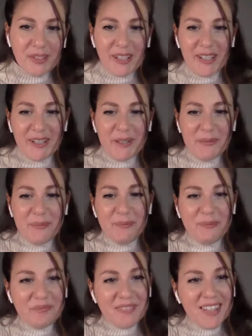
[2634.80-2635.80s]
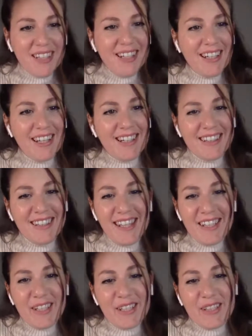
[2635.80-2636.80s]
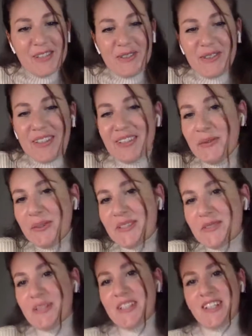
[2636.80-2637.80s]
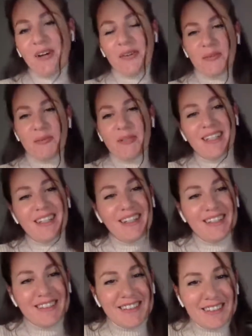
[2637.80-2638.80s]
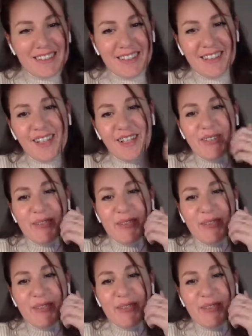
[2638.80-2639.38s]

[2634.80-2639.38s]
Okay. Nice. In any case, you can always reach out to me as a